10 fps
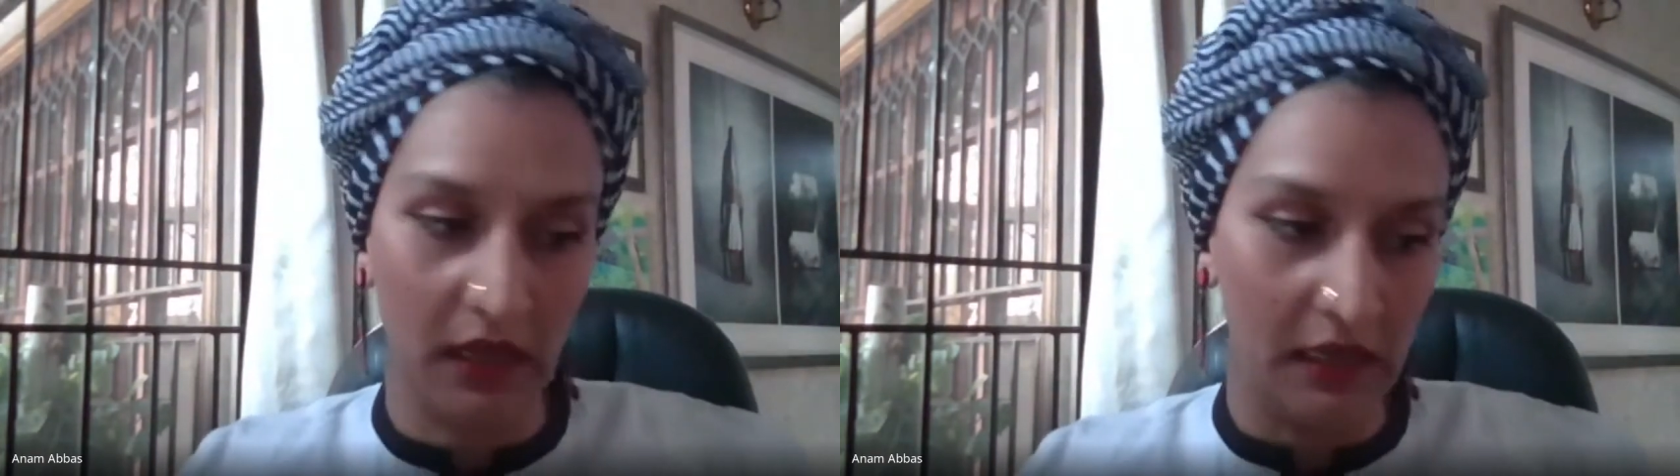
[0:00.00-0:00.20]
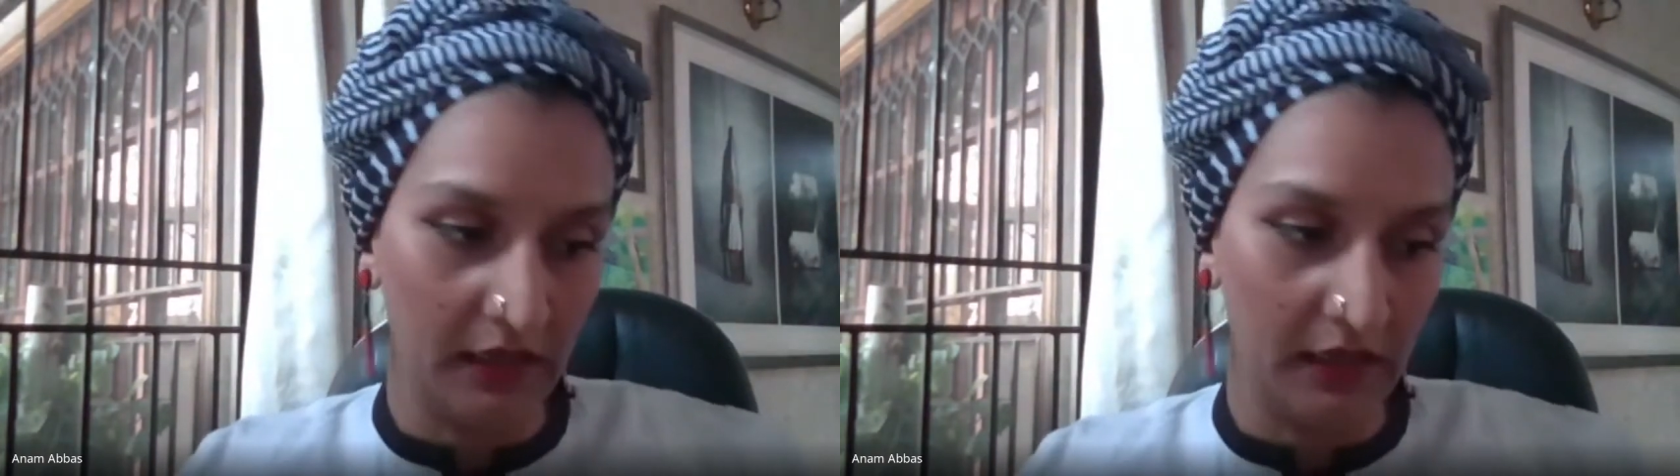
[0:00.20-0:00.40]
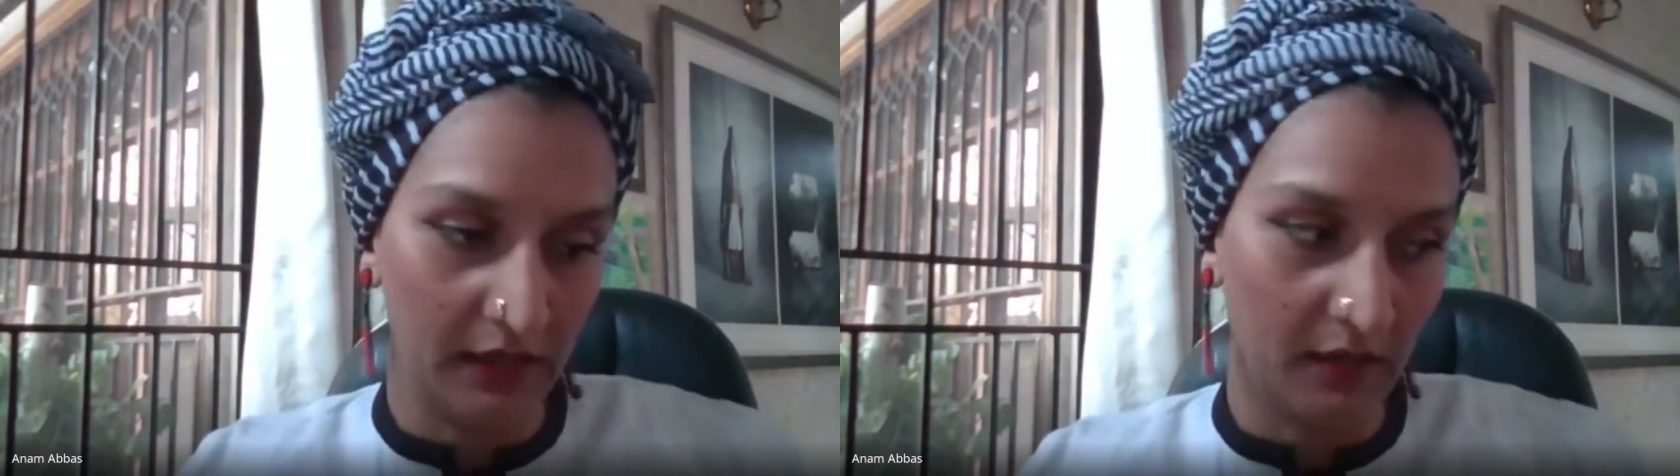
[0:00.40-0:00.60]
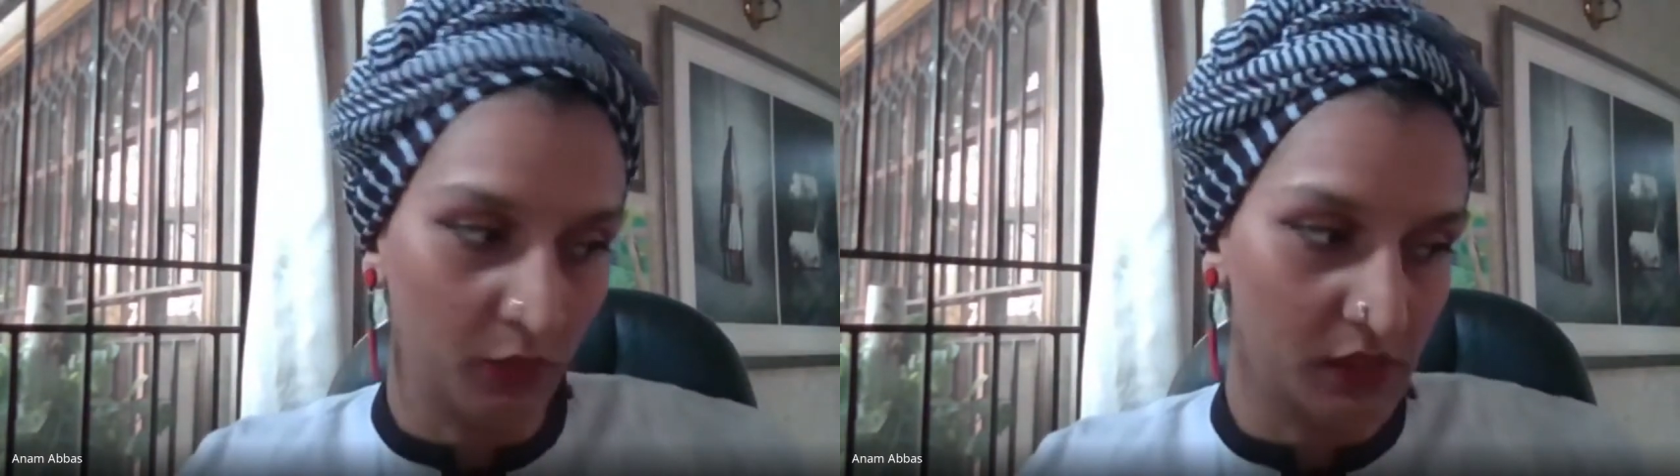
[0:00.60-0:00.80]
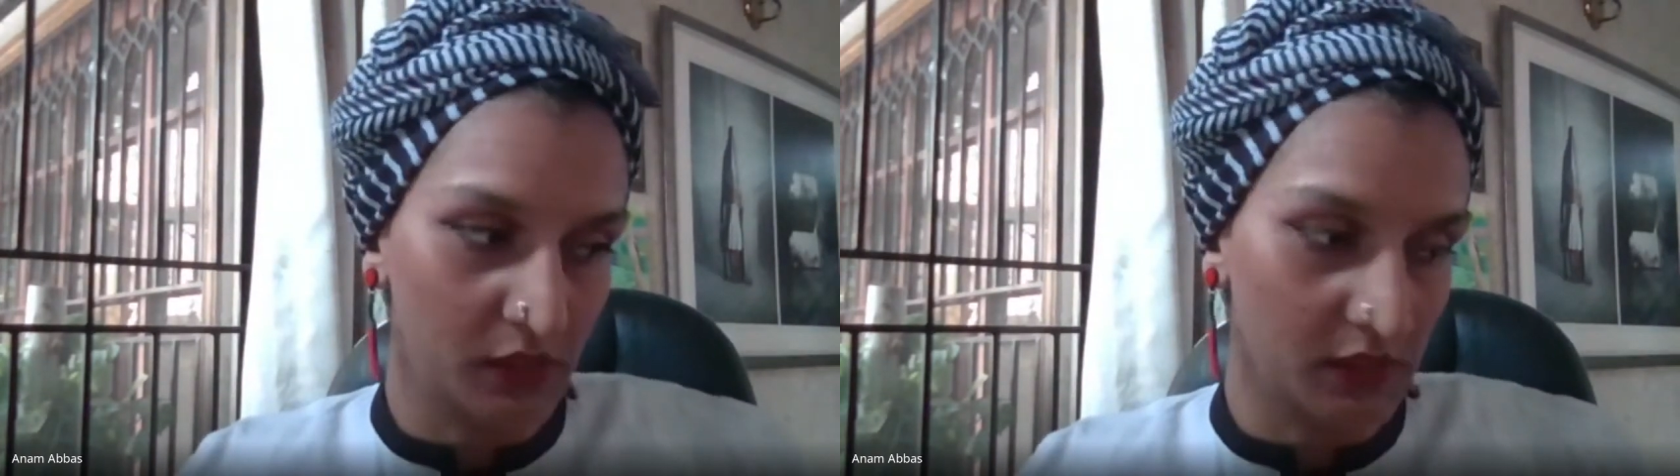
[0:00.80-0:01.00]
I
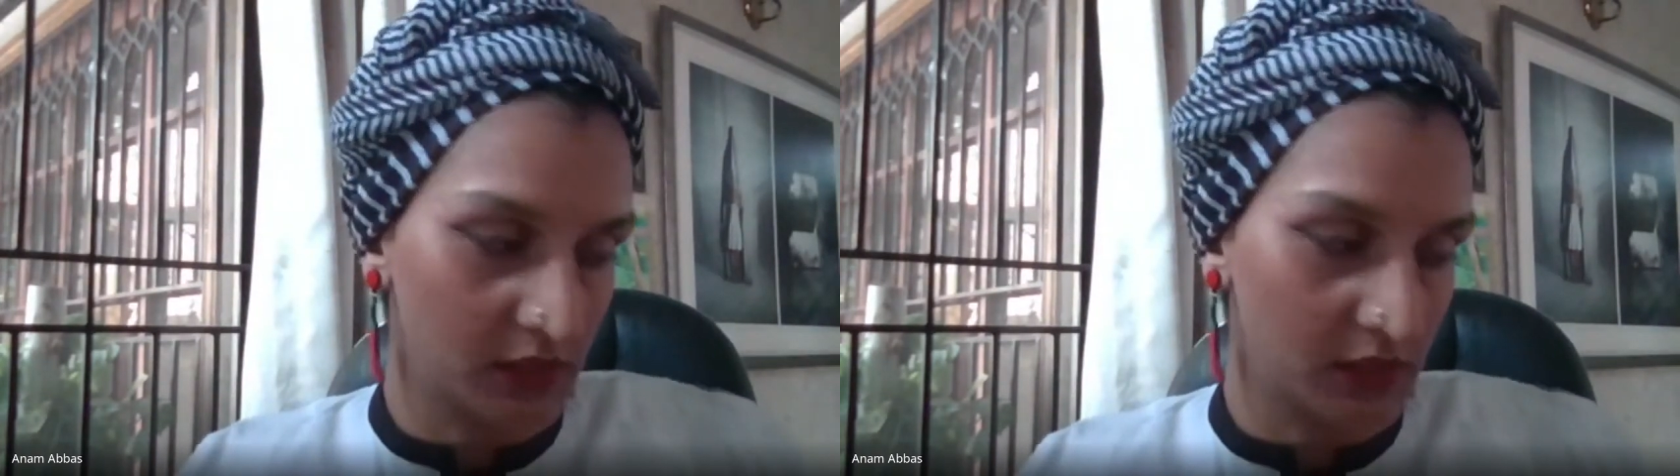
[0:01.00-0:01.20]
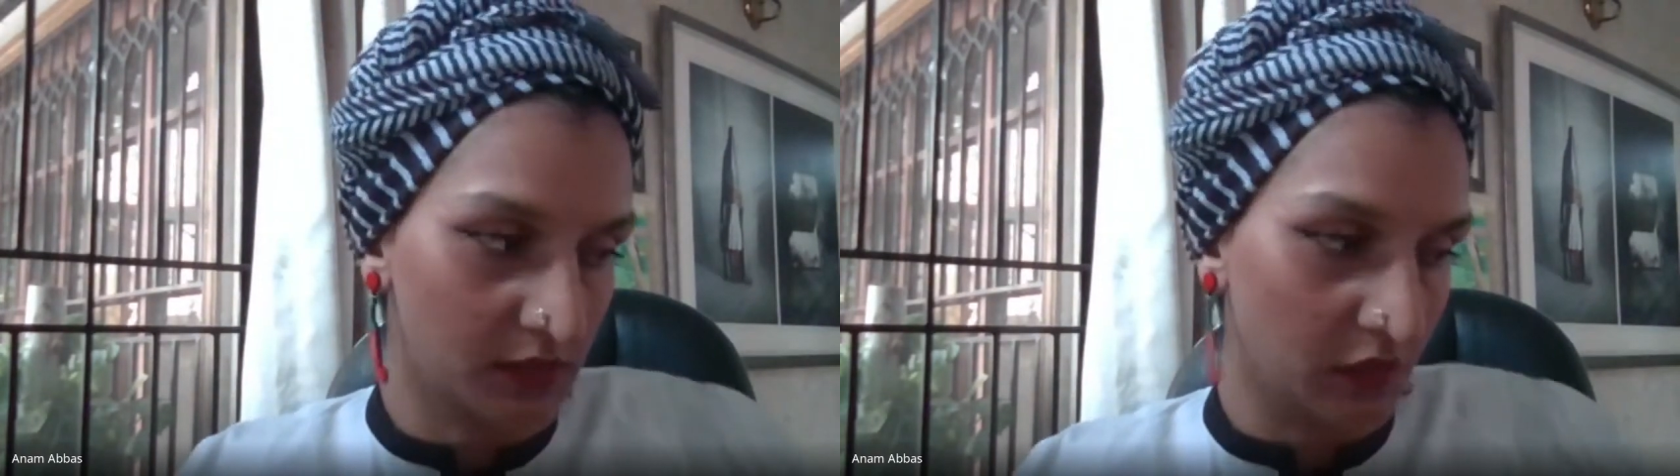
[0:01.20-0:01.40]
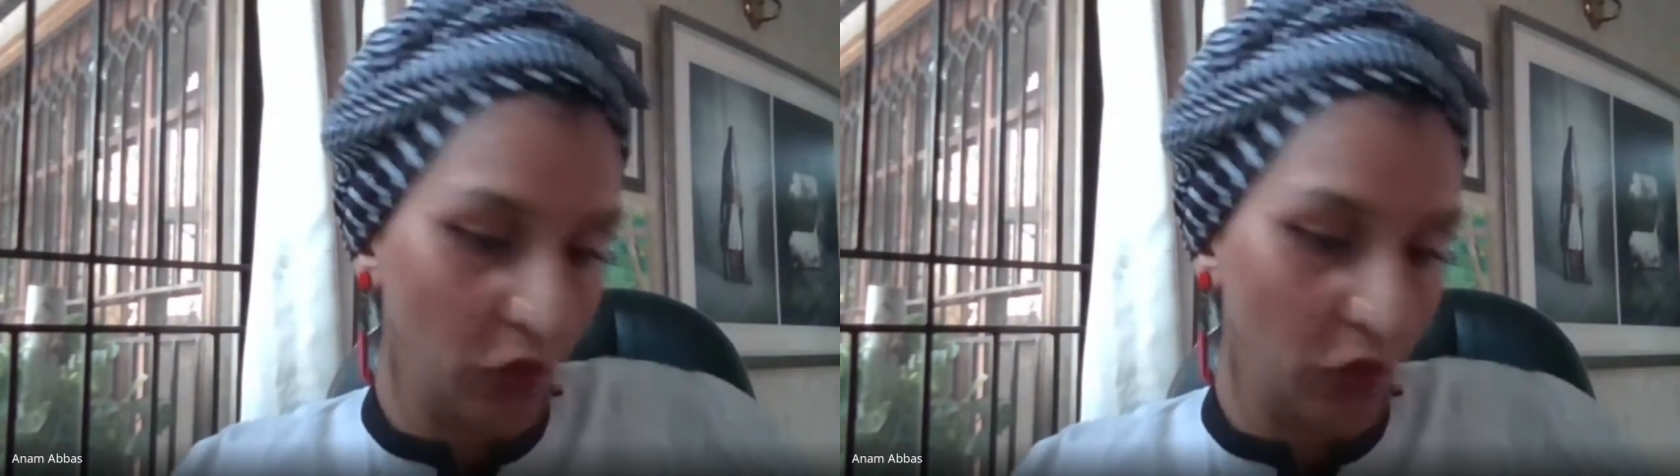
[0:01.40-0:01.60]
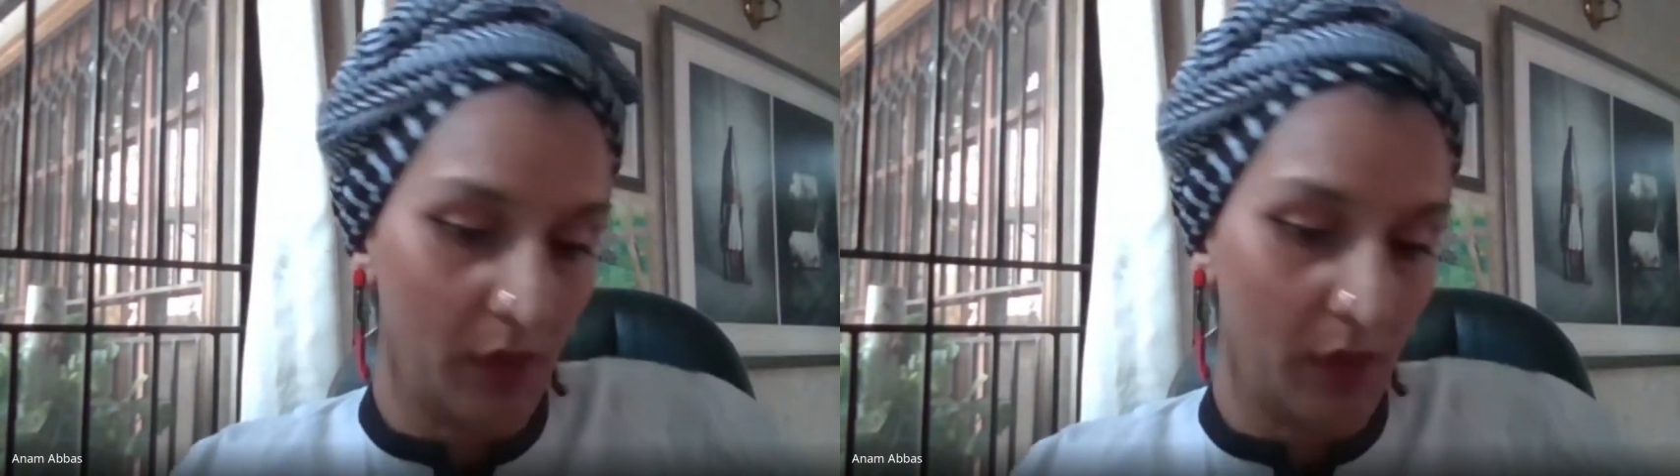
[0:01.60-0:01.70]
was, you know,